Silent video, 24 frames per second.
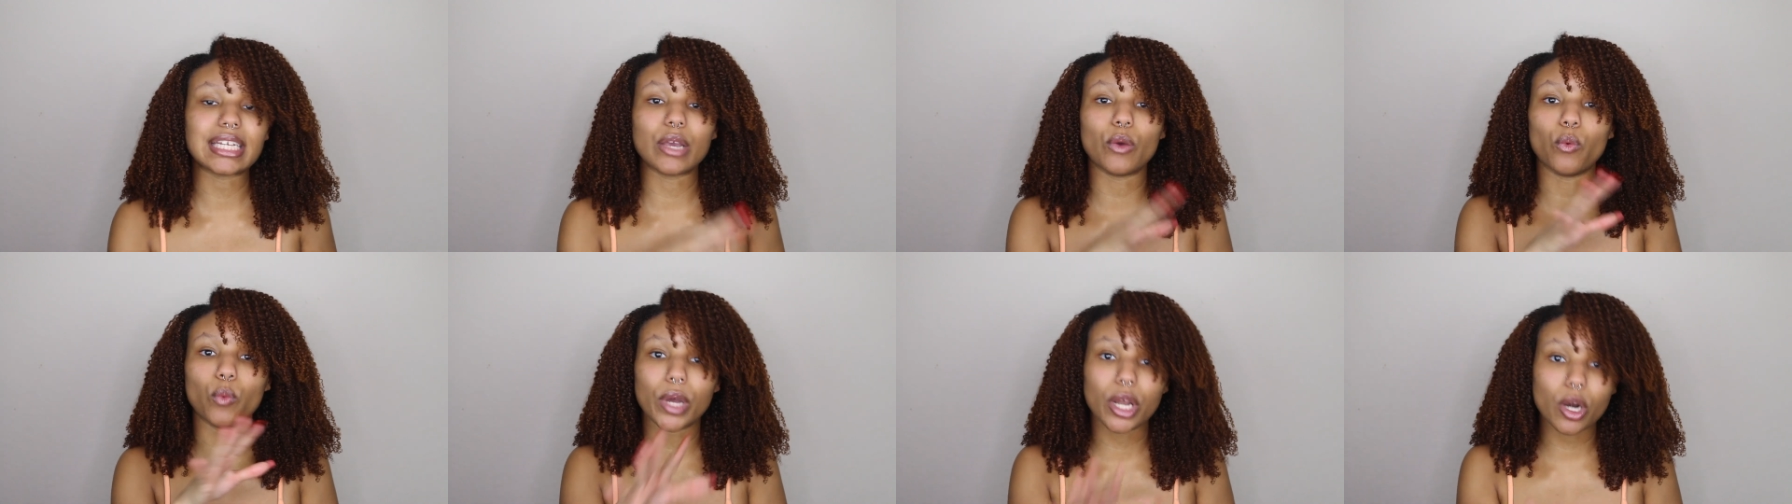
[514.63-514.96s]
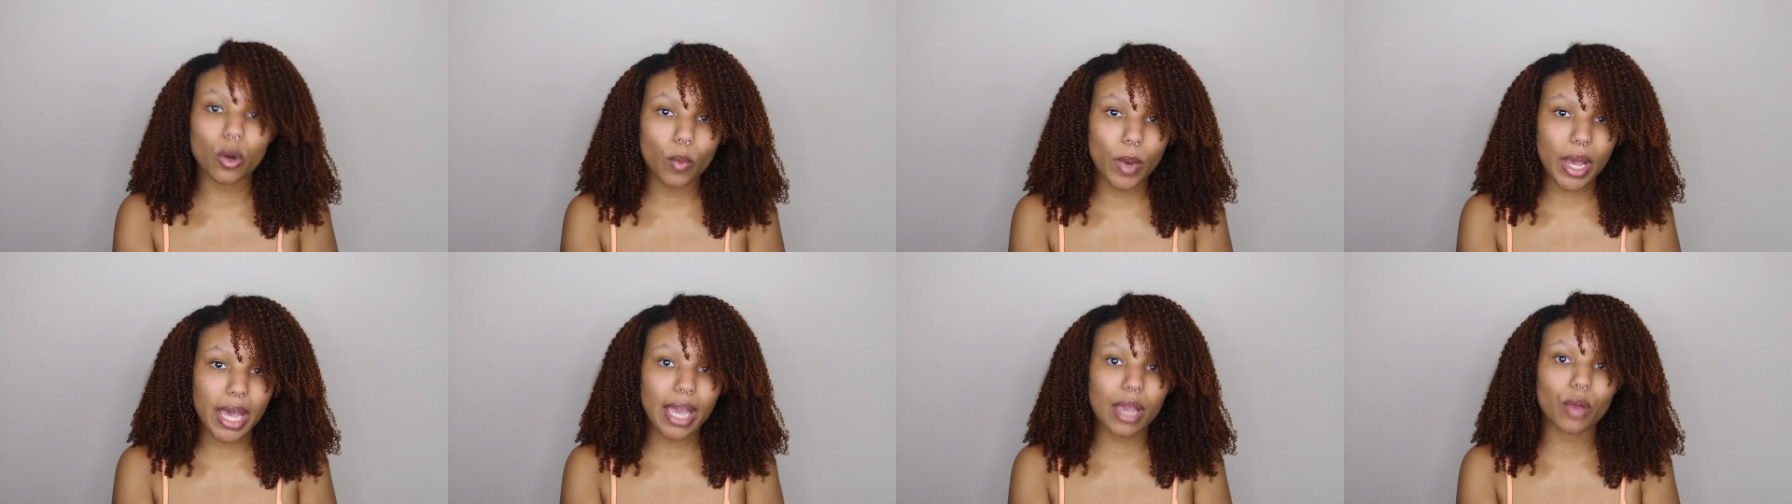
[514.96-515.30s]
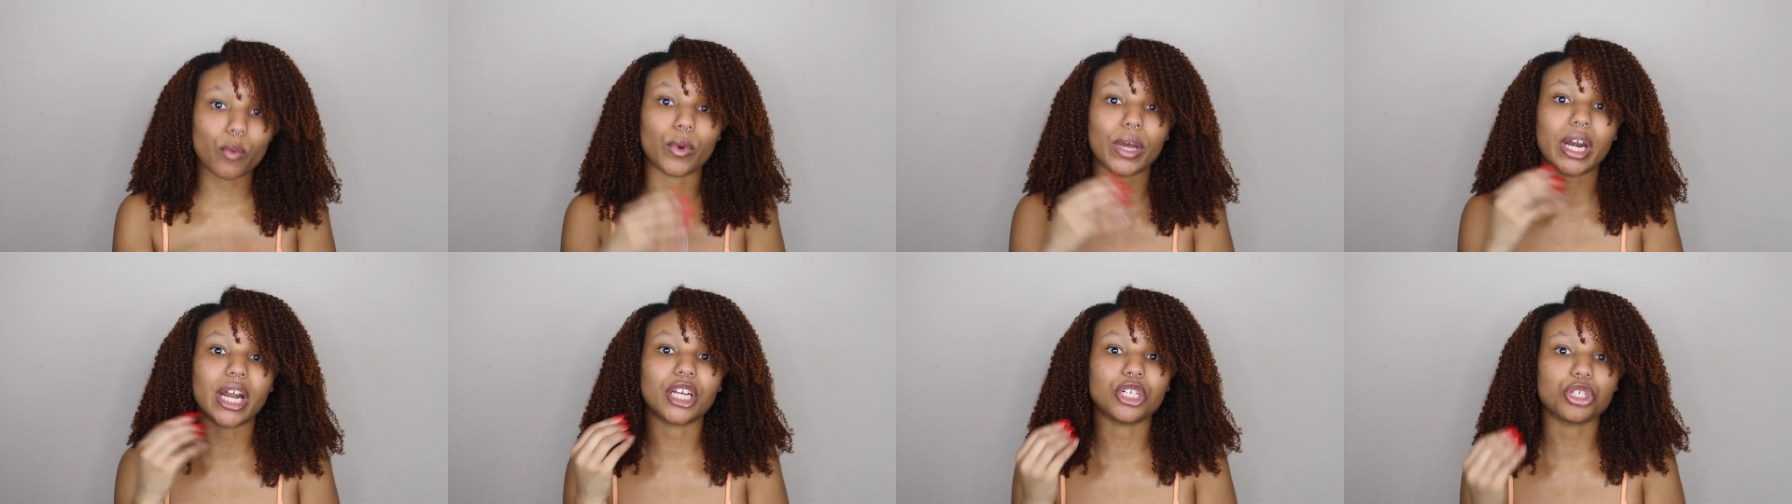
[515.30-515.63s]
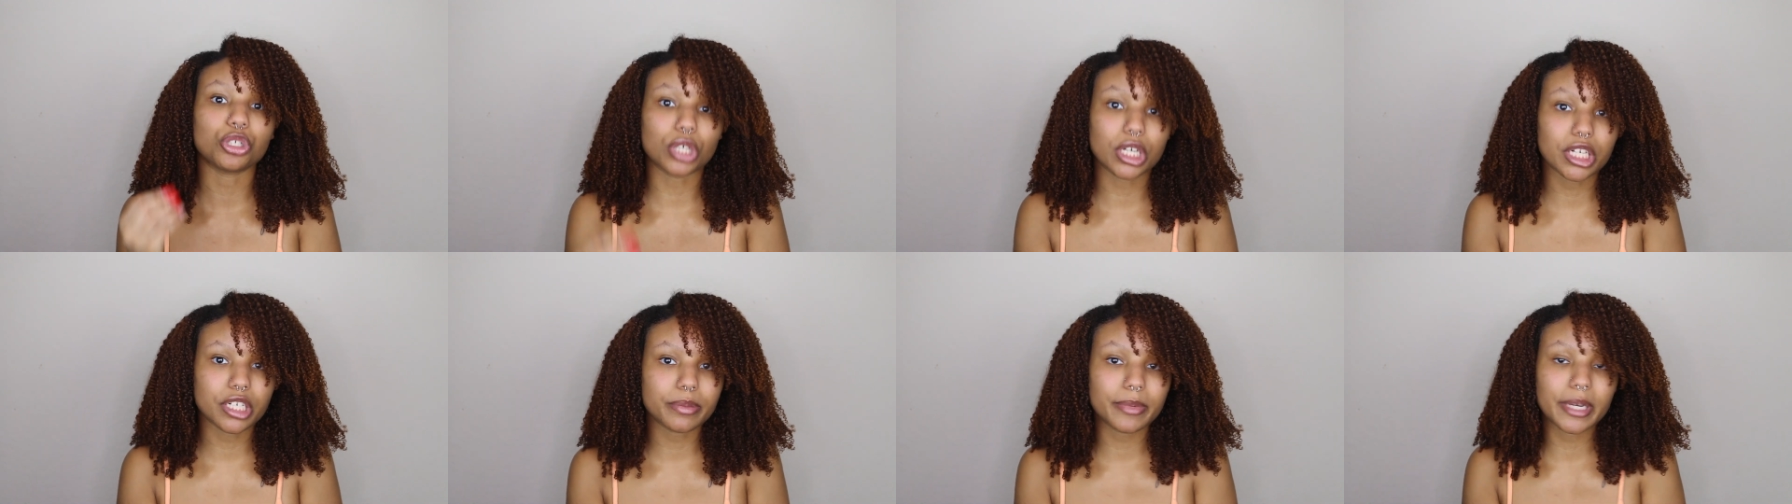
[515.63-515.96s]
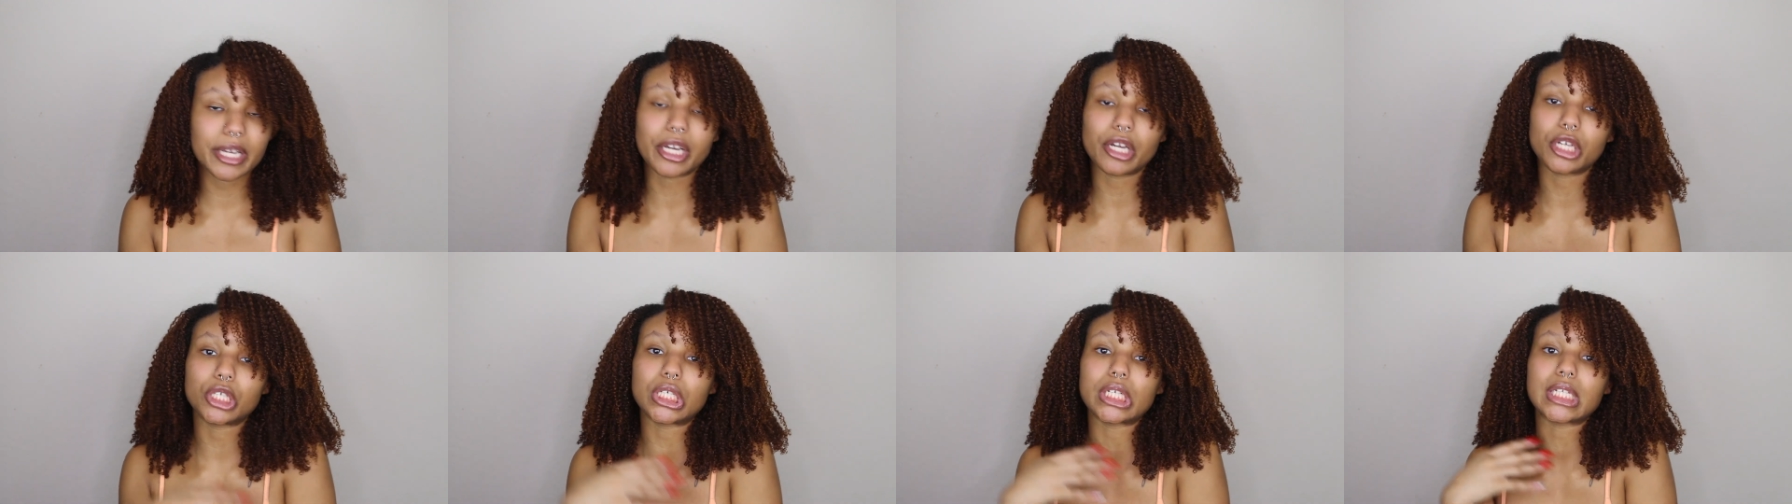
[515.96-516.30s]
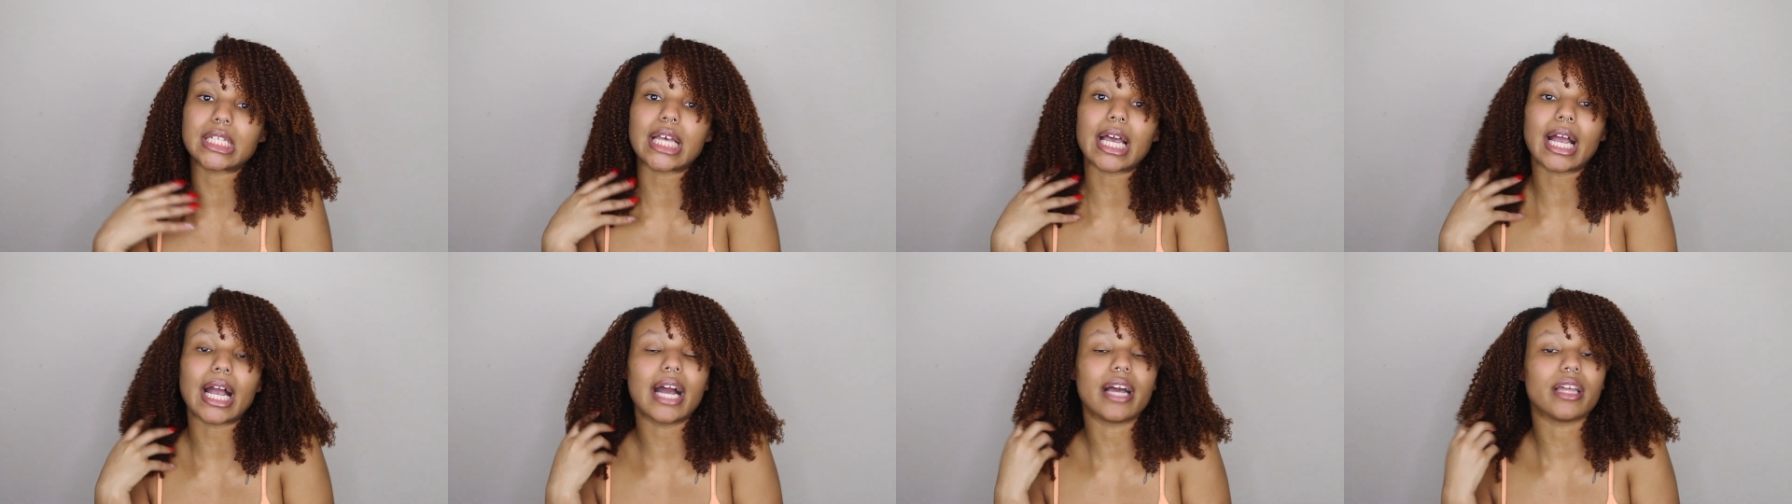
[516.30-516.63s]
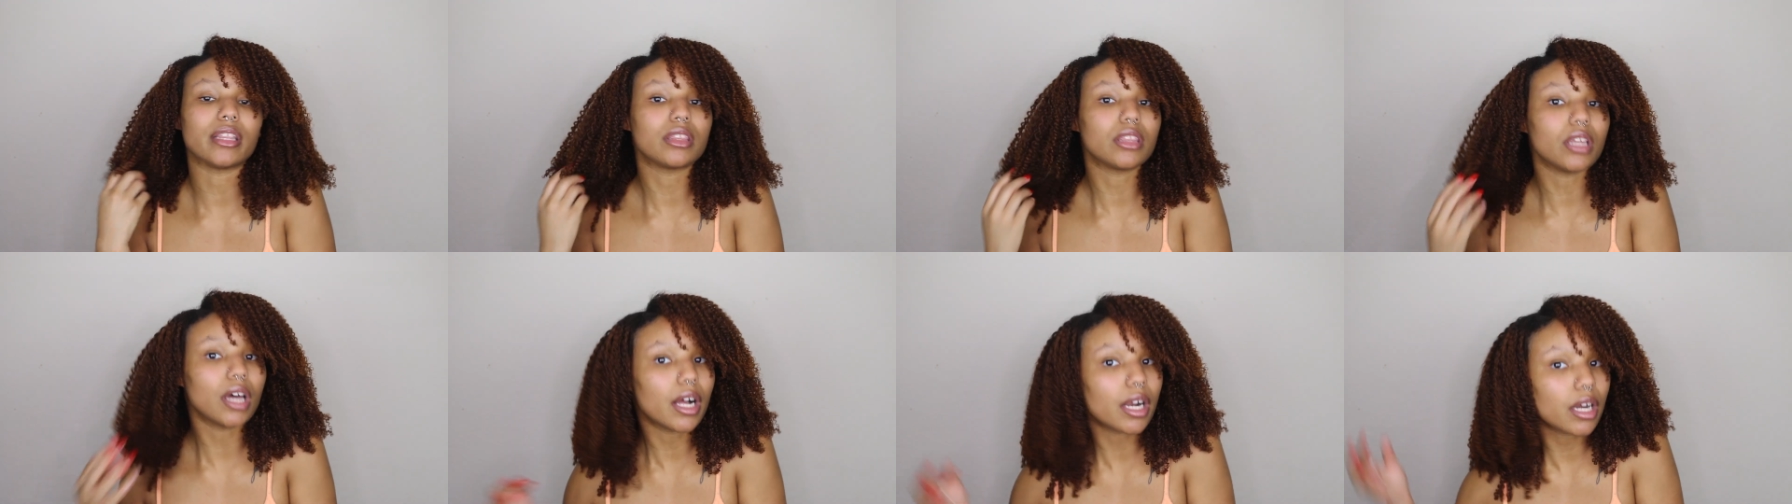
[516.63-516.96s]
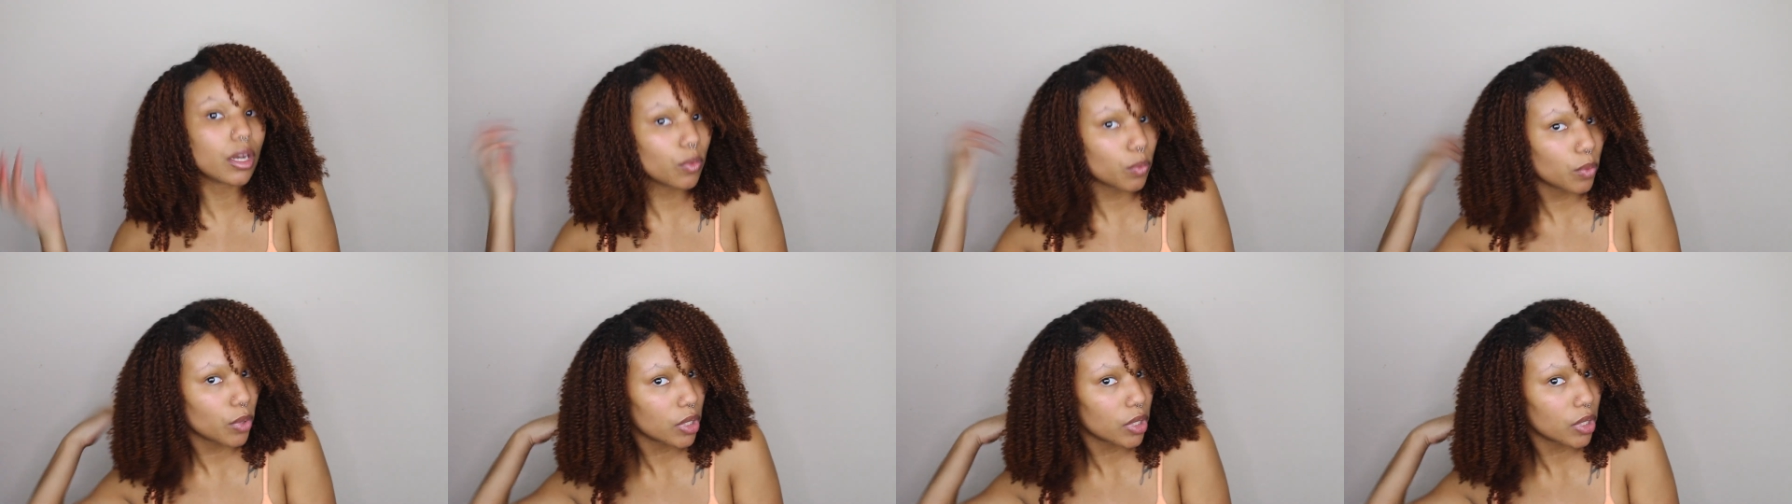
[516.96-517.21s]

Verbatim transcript: It went away when I stretched my hair just like I thought it